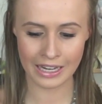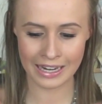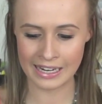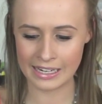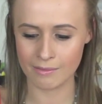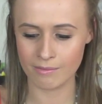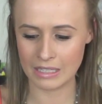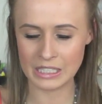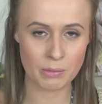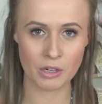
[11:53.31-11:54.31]
getting
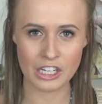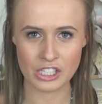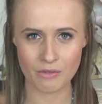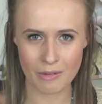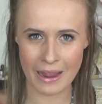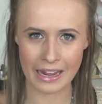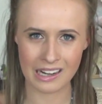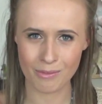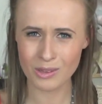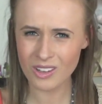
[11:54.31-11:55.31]
inspiration for
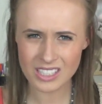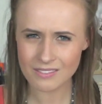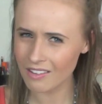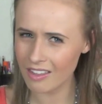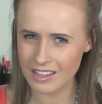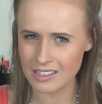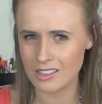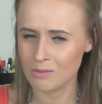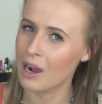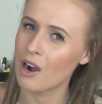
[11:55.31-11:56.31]
makeup and lots of other
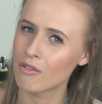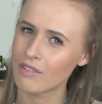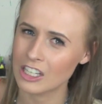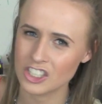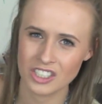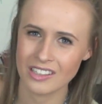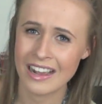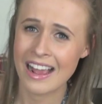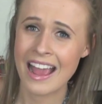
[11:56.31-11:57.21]
things as well, fashion,